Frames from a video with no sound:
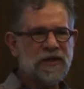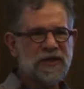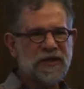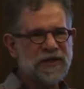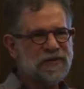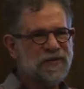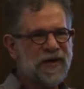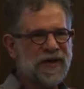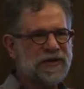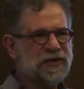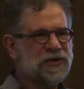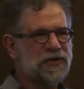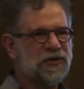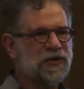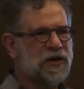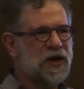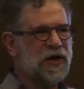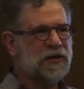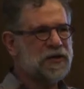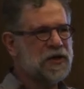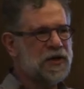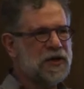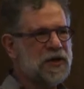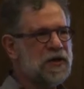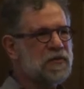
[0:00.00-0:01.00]
it just might turn
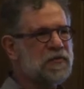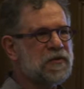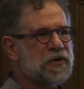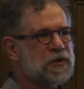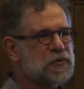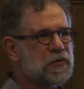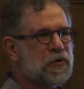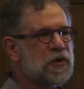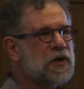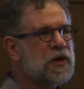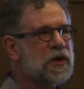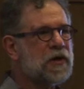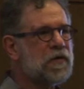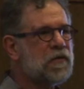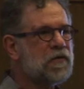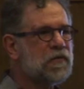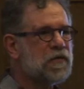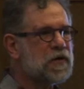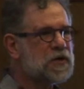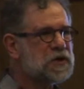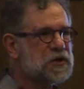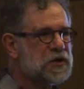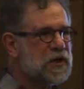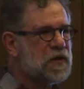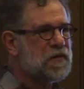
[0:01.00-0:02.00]
out that he was working
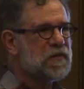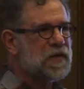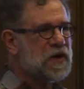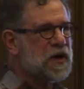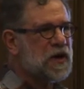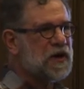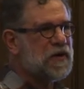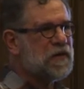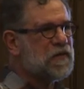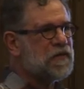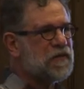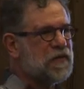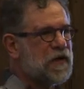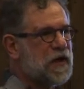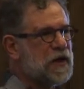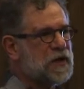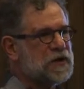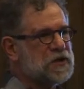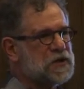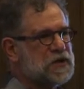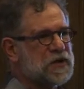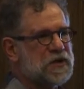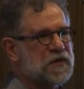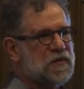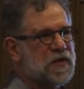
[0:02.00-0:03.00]
with some kind of
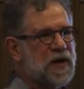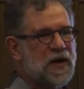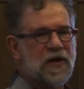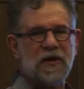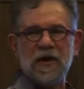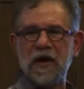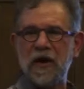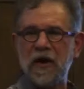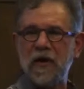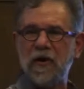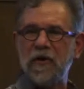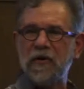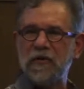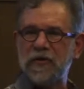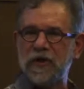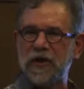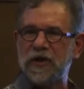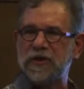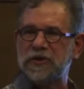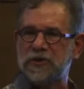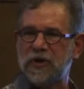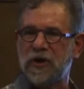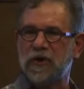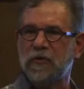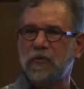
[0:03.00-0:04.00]
fantasy about how
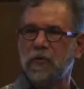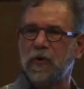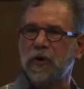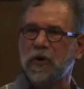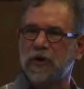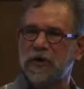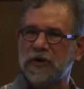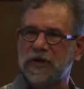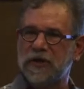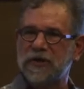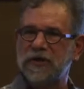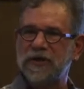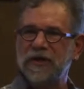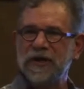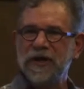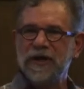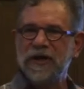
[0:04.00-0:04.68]
things ought to work, and